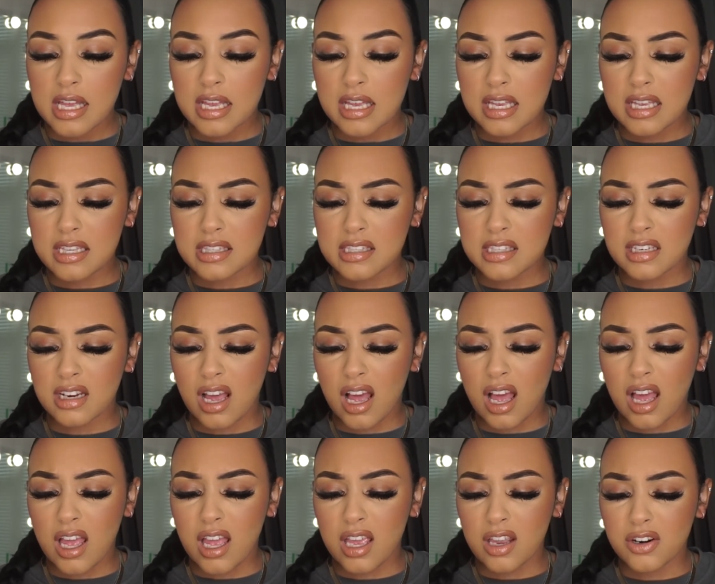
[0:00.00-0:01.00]
It's an
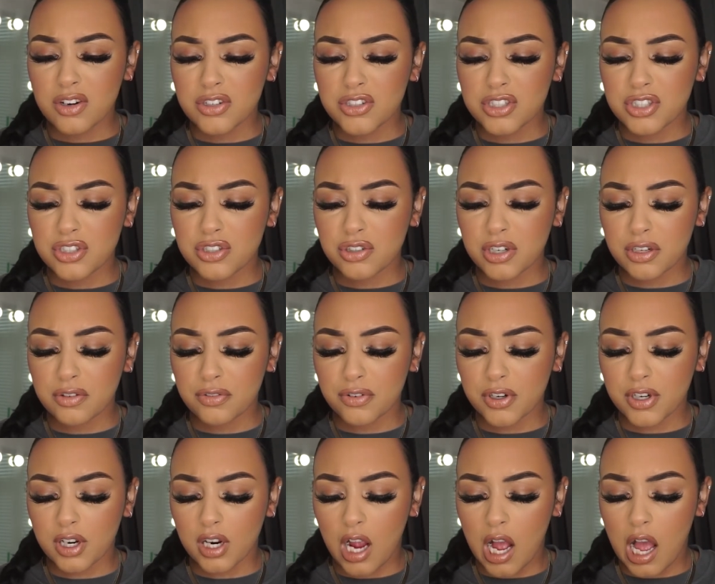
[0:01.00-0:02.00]
energy drink for
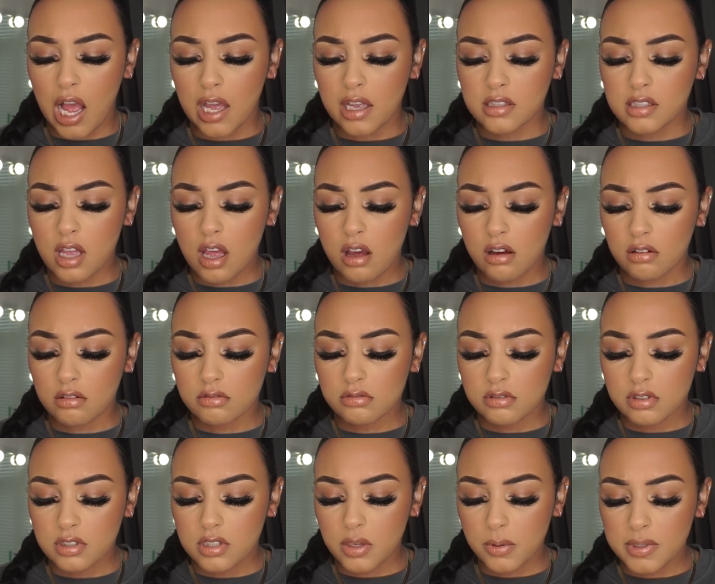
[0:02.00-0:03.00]
your eyes. Oh,
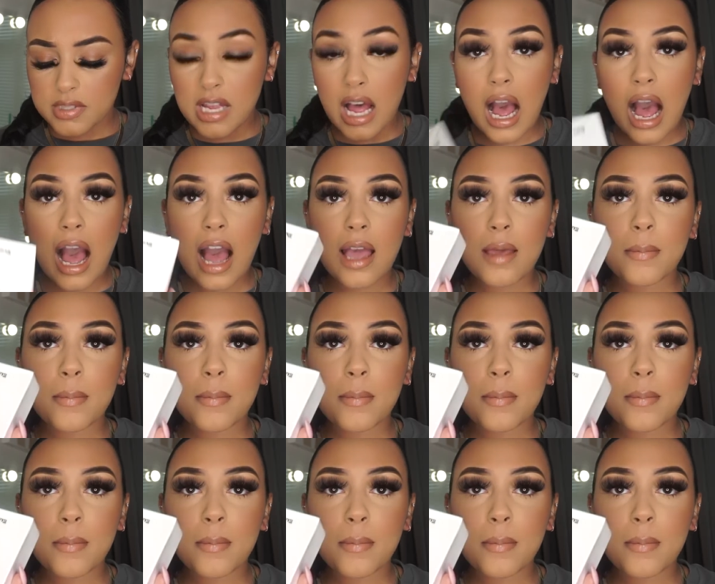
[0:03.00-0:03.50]
so it's an eye